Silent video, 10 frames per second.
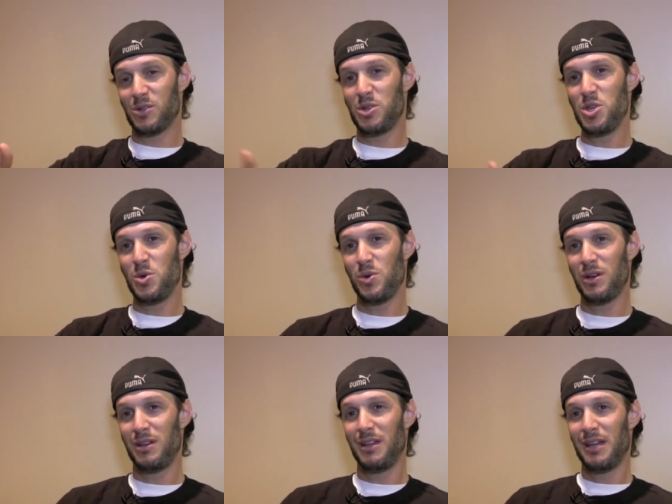So you
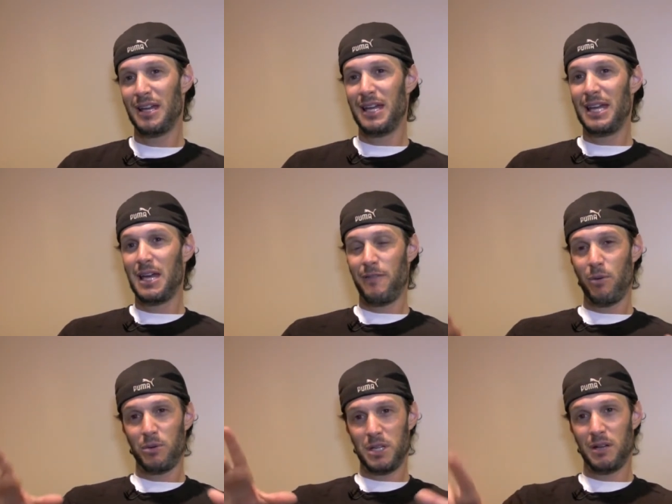would,
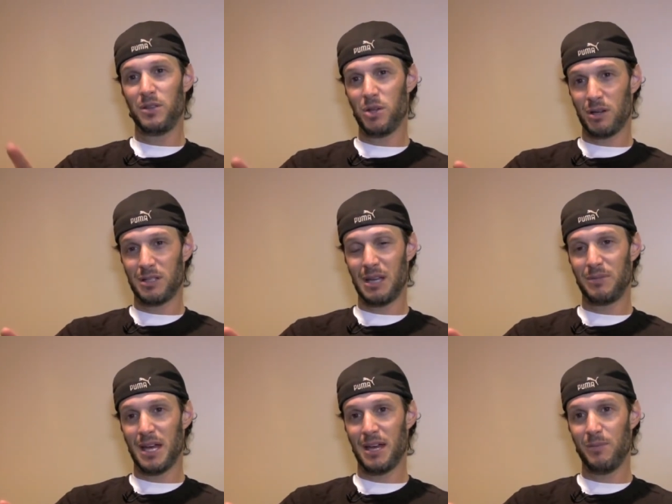everyone was hearing the joke at the same
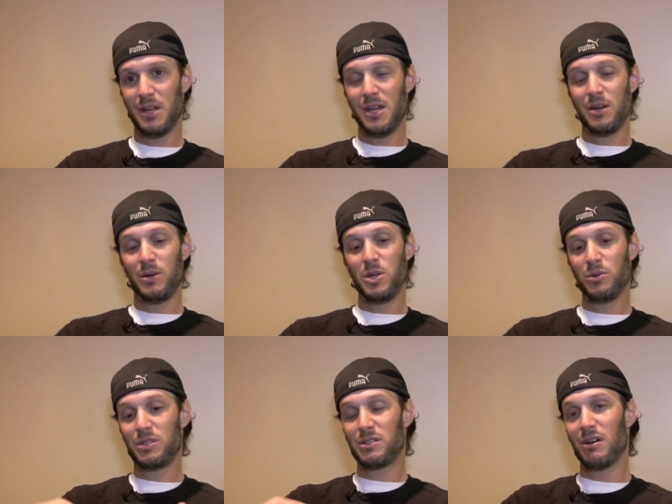time, but you
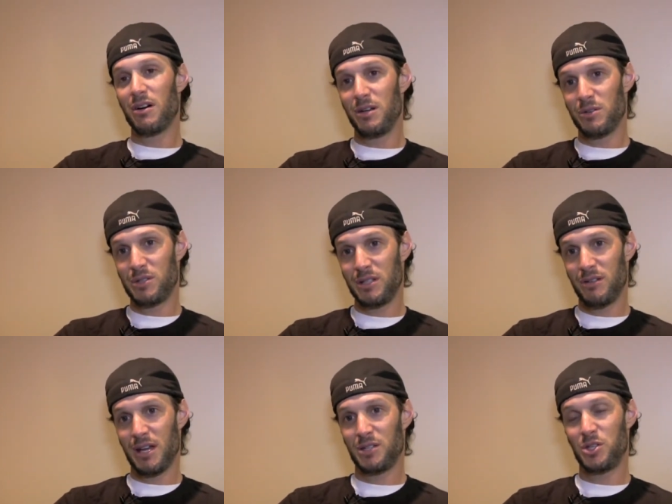would start your,
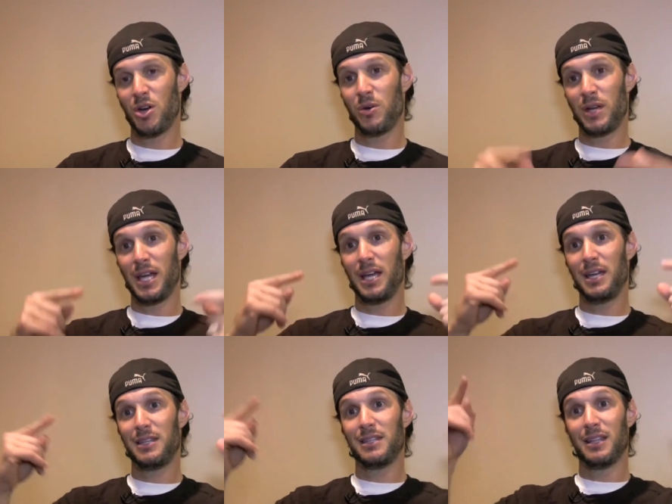your next joke,
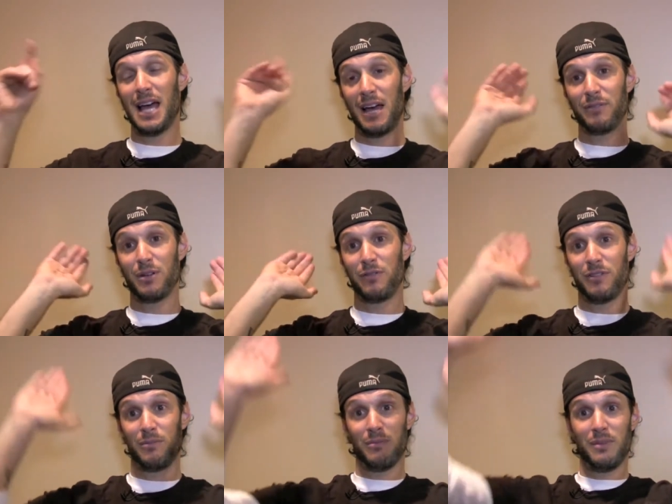and then the laughter
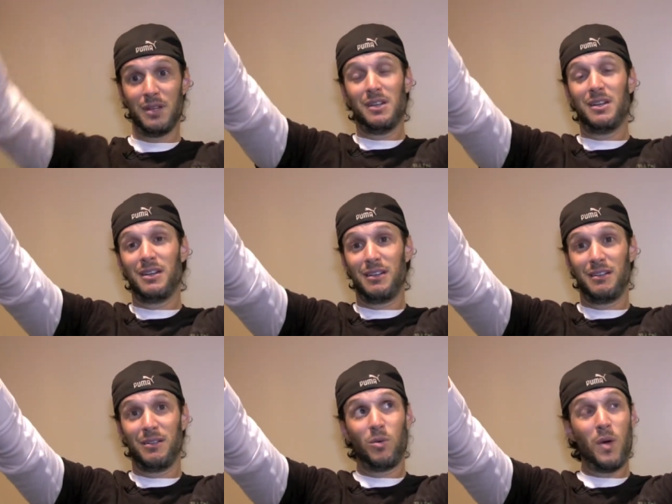from
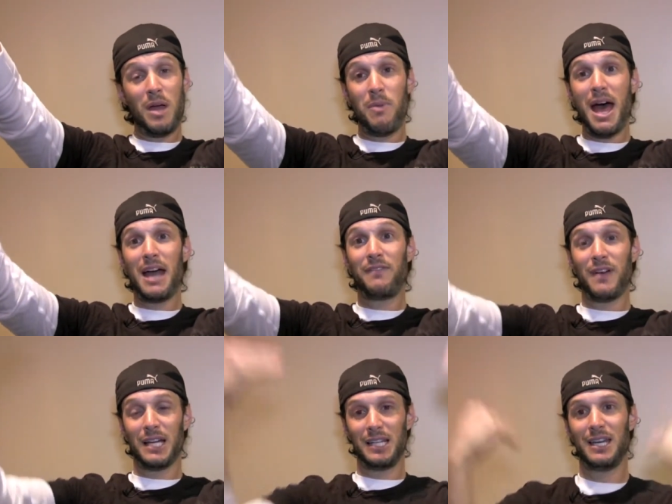way back
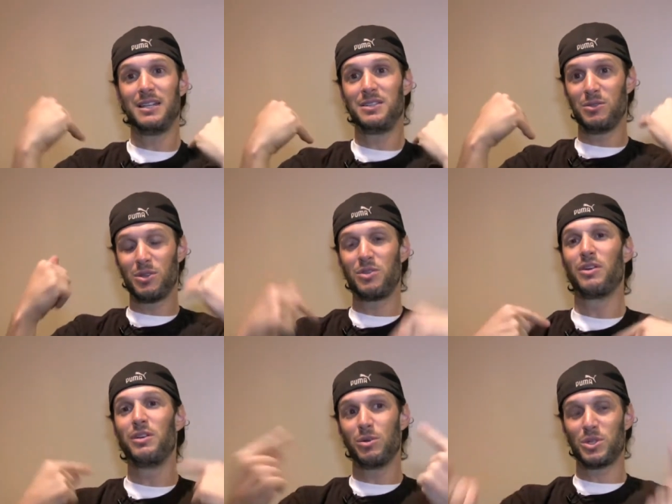finally hits you. So
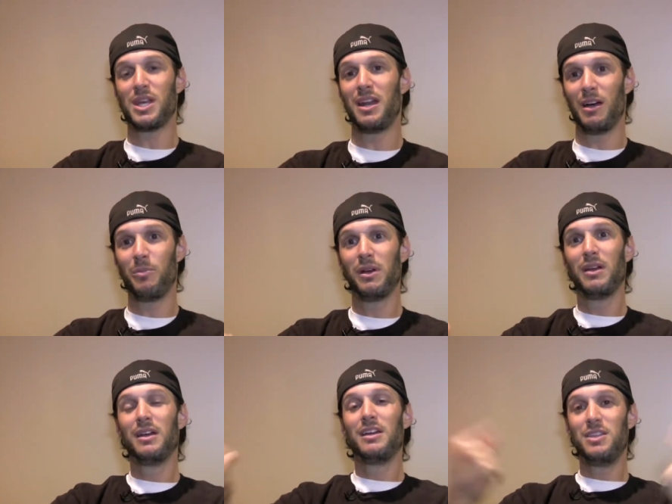during your setup,
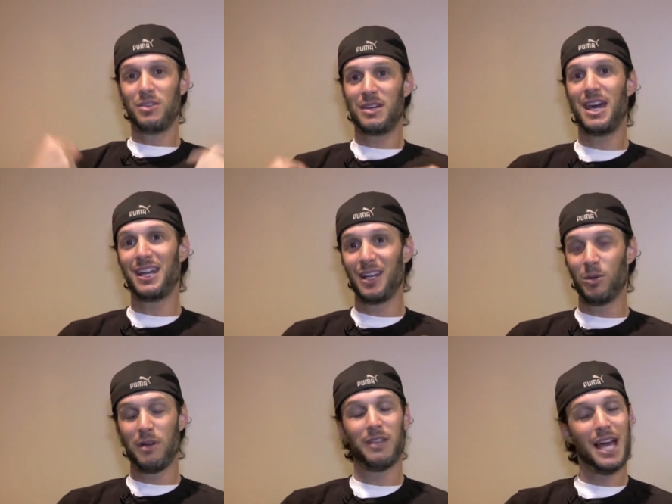you're getting
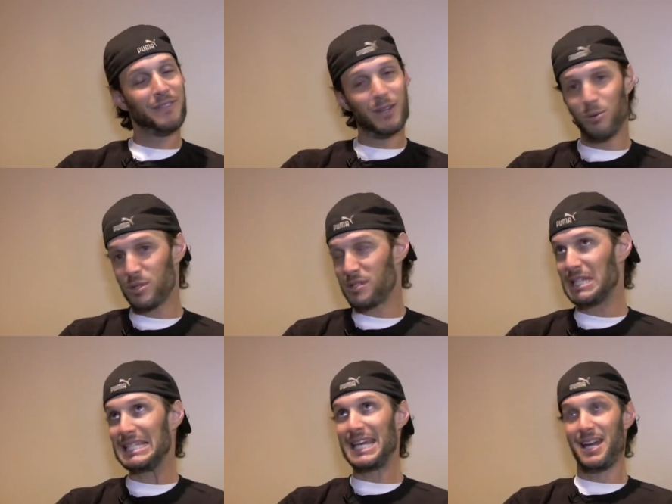another wave of laughter. It was
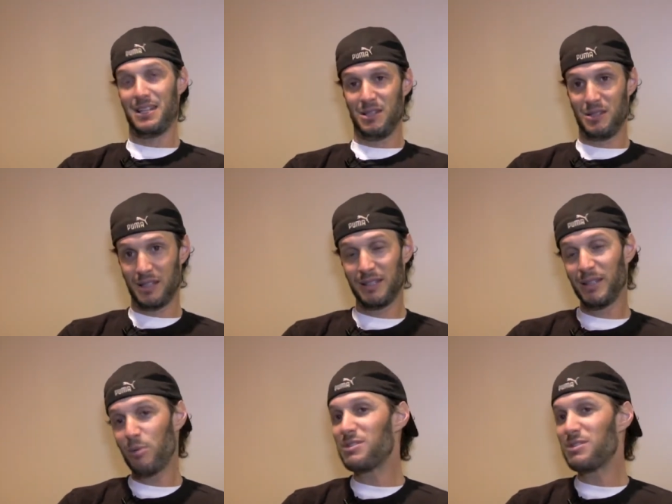intense. Oh my God.